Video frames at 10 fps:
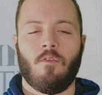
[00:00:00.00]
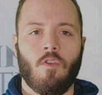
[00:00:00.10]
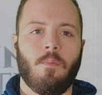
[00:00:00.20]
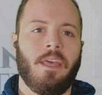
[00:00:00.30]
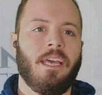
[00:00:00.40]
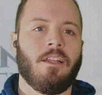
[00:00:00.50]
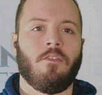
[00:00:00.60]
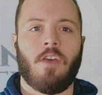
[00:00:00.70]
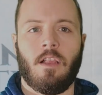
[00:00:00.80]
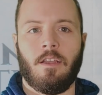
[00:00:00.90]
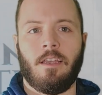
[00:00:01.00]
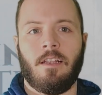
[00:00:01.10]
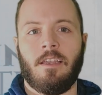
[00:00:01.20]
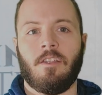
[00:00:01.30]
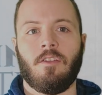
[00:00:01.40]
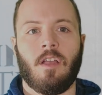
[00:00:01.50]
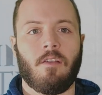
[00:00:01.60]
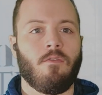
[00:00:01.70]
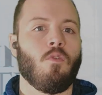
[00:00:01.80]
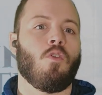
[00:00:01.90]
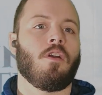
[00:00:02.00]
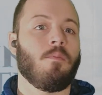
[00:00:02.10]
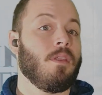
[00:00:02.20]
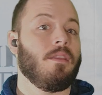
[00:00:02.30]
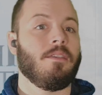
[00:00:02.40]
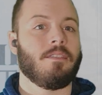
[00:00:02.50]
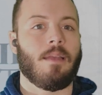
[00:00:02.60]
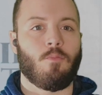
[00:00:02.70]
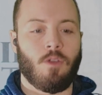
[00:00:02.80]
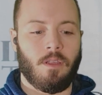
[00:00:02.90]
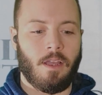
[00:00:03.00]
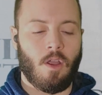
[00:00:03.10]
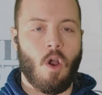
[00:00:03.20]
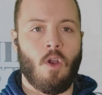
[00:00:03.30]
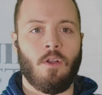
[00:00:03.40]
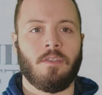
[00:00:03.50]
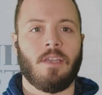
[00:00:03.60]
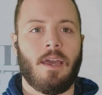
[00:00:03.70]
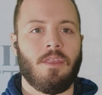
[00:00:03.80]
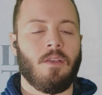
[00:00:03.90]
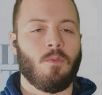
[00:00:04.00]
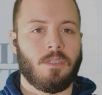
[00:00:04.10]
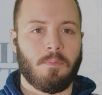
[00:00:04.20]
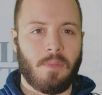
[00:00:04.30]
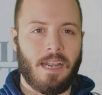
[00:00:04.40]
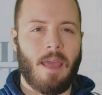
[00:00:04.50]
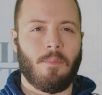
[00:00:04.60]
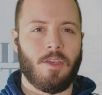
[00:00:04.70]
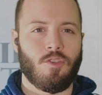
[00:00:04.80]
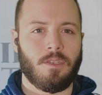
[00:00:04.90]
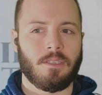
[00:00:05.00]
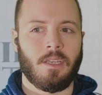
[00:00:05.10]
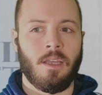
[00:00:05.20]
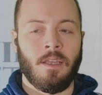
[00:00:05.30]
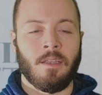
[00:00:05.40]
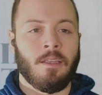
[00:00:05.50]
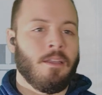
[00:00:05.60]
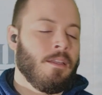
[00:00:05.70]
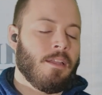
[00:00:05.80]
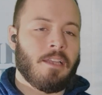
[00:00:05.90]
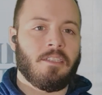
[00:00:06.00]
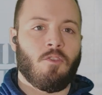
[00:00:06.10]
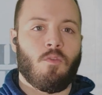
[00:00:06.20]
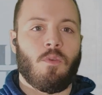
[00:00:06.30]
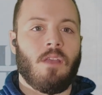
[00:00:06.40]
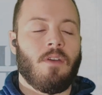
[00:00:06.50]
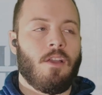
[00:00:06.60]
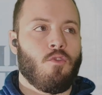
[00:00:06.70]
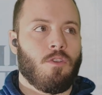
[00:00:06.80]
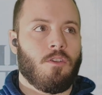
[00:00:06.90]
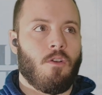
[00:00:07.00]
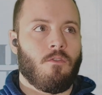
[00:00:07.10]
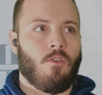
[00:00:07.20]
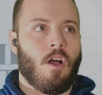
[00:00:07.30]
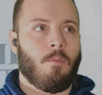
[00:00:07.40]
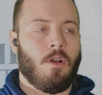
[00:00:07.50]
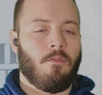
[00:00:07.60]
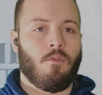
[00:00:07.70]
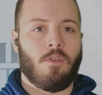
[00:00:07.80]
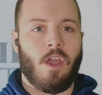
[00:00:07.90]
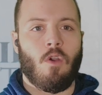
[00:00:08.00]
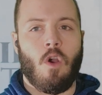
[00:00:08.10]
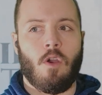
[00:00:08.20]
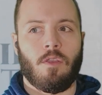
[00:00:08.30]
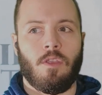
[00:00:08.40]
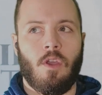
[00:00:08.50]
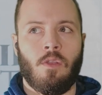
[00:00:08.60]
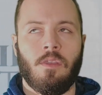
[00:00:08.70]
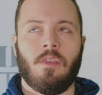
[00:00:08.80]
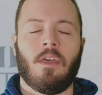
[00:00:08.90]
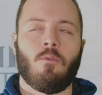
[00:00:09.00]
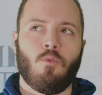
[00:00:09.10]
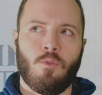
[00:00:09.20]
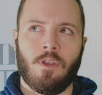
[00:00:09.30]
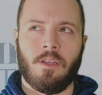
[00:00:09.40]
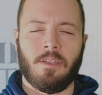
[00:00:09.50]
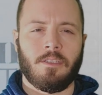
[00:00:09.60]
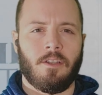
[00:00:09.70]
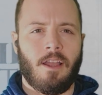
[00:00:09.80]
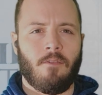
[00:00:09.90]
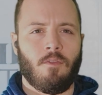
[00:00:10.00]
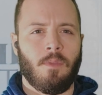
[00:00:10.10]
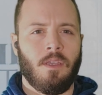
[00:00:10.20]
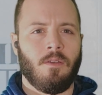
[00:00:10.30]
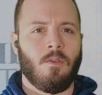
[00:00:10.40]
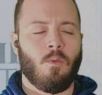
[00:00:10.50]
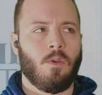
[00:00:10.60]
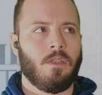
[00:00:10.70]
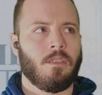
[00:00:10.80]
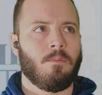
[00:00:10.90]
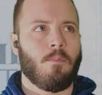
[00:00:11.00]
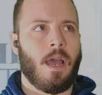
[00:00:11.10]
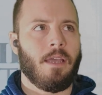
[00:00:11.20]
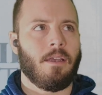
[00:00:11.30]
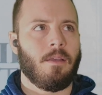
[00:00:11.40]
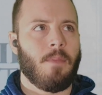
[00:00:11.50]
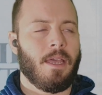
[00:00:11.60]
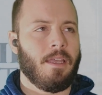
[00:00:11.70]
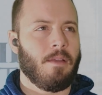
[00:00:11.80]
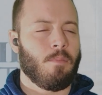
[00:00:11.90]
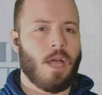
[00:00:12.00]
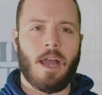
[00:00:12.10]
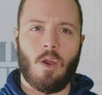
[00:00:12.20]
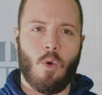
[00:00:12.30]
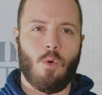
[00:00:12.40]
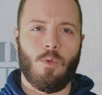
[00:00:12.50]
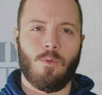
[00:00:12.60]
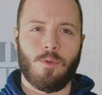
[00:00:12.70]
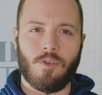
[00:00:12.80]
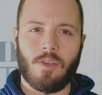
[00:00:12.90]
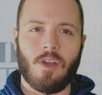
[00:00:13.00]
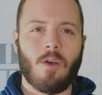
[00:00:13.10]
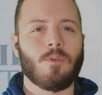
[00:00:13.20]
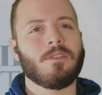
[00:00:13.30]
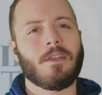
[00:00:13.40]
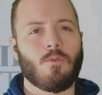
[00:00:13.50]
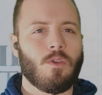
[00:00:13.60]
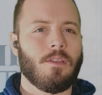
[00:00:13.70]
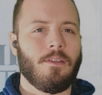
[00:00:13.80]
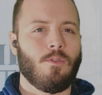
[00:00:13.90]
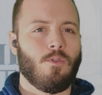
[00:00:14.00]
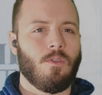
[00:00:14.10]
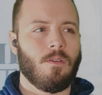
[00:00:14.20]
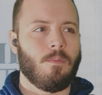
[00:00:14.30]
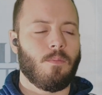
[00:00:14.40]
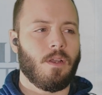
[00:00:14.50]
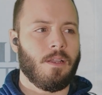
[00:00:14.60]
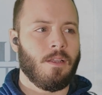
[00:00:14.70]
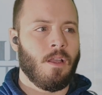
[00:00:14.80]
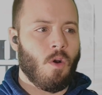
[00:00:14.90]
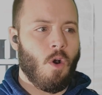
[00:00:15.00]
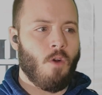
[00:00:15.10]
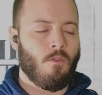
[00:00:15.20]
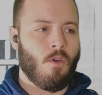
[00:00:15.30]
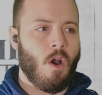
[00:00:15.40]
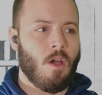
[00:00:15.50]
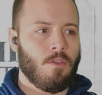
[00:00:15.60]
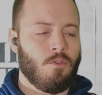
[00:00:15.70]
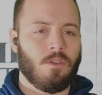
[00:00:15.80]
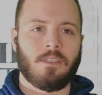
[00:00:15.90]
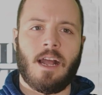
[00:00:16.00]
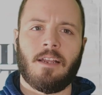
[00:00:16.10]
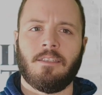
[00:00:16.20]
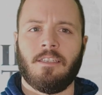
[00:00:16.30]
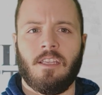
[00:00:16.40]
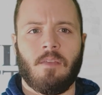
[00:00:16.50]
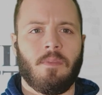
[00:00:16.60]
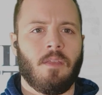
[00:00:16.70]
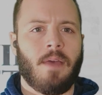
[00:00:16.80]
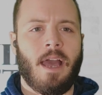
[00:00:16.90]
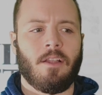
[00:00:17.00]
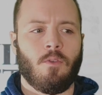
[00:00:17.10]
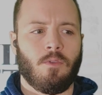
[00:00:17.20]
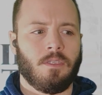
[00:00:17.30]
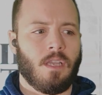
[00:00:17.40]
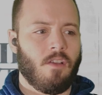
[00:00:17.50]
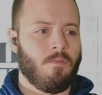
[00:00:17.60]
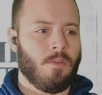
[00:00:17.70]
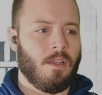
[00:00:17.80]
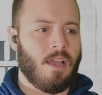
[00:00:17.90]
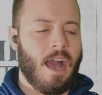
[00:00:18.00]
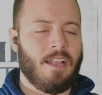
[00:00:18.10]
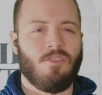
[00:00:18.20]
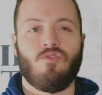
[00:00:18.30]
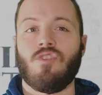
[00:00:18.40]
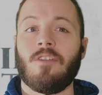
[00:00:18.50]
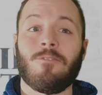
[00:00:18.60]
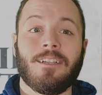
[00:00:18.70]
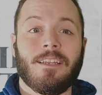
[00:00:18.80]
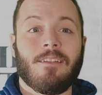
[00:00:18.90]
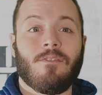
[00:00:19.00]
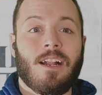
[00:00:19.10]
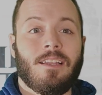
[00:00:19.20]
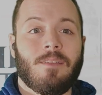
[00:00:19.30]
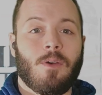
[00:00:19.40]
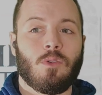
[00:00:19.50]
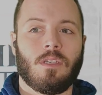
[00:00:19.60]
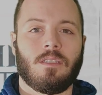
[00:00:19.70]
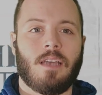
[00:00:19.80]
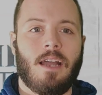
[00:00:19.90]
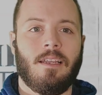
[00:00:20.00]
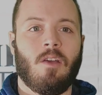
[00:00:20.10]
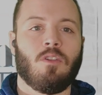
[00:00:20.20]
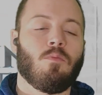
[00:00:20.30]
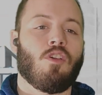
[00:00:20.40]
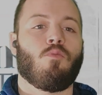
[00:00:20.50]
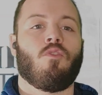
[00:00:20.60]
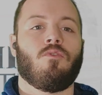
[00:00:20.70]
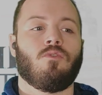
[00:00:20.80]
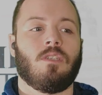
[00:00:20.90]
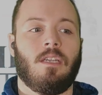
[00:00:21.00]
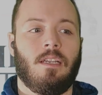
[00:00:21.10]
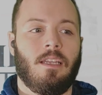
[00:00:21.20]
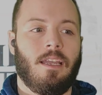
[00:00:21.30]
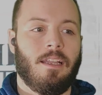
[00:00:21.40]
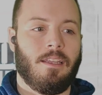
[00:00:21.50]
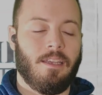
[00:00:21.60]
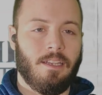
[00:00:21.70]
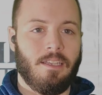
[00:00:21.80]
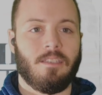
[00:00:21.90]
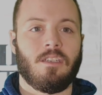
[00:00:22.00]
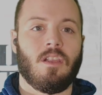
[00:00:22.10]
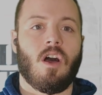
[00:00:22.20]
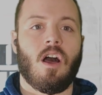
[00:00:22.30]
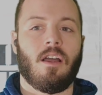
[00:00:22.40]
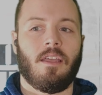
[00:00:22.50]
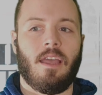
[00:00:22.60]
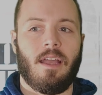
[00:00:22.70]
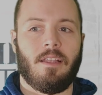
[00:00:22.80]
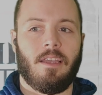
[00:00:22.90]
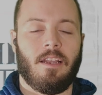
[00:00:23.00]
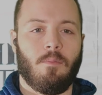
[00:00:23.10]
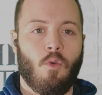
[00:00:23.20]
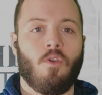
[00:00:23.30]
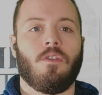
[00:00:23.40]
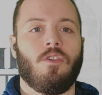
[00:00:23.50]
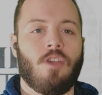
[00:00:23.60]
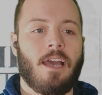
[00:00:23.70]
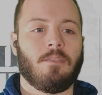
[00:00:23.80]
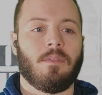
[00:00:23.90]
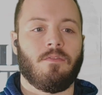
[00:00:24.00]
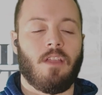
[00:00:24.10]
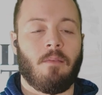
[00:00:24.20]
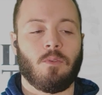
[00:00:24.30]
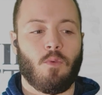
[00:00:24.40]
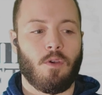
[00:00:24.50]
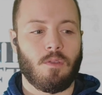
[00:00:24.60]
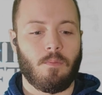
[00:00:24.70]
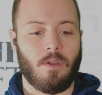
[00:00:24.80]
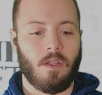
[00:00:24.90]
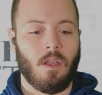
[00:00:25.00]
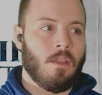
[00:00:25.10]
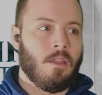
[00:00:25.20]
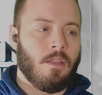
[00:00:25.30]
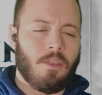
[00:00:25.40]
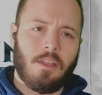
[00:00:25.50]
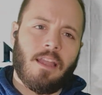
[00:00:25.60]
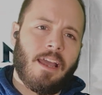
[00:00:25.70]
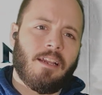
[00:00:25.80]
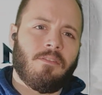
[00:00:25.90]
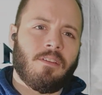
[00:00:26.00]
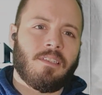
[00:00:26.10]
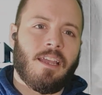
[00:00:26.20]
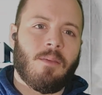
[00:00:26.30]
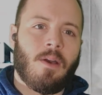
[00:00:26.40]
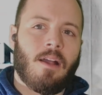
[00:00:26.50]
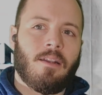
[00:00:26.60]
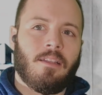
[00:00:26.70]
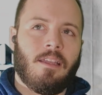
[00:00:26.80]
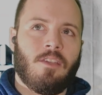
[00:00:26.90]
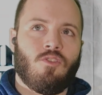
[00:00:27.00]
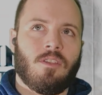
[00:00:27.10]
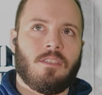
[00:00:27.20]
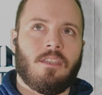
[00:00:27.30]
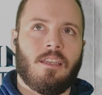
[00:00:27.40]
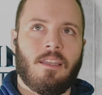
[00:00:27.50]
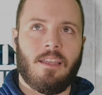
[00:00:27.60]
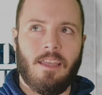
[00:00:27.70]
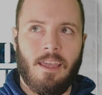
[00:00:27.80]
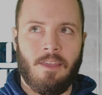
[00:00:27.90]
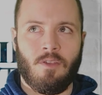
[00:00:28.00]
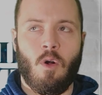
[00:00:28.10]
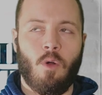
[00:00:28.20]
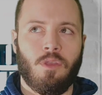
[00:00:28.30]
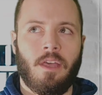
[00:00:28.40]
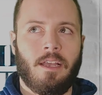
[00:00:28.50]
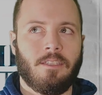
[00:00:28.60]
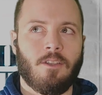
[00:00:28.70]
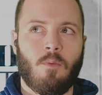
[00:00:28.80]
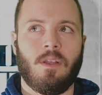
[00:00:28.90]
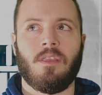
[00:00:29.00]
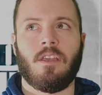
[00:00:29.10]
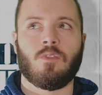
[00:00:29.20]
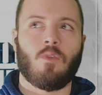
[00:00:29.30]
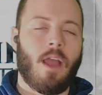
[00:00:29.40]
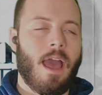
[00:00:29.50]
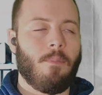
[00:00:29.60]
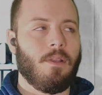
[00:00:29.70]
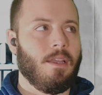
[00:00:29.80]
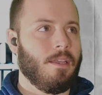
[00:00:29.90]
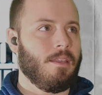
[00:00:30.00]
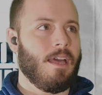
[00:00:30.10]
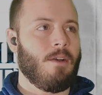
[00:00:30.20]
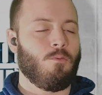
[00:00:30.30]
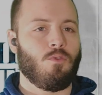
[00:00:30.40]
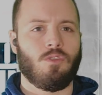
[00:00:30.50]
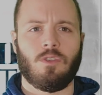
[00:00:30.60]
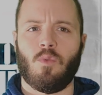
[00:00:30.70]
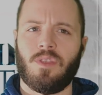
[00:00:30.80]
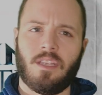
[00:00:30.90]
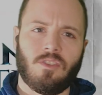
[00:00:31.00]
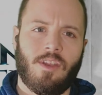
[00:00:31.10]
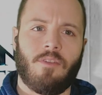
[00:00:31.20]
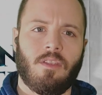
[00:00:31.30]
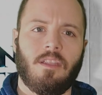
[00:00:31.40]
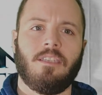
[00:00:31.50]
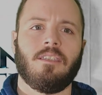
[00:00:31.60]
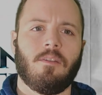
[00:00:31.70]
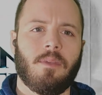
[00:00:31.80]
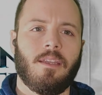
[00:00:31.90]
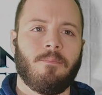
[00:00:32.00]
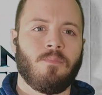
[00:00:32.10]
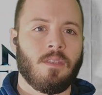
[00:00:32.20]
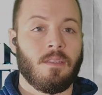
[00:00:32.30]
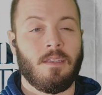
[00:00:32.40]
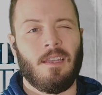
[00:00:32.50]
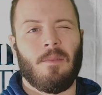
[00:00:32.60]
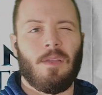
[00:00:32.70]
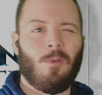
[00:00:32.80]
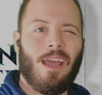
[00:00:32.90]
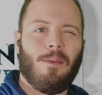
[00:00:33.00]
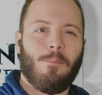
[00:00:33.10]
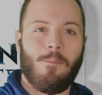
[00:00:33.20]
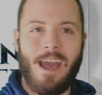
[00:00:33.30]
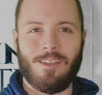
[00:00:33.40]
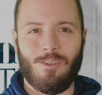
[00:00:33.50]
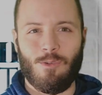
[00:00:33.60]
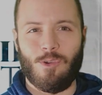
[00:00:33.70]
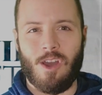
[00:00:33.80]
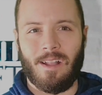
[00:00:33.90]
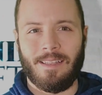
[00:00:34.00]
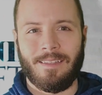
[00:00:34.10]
it being a novella, getting into 4 completely separate arcs, I think was a bit ambitious. Nice little reprieve, I enjoyed it overall, but for their arc, the only thing that really stood out for me was Micah making a black hole, which I thought was really cool. But overall, you just kind of see them in the back doing stuff. But I generally didn't find it the most exciting. I was much more interested in Gideon's Glock and getting more into Jasmine flamesworth, but nothing negative to say about it. It just, in the whole thing, so many things were happening. That was just the one that stood out the least to me. Anyway, back to you, Sean.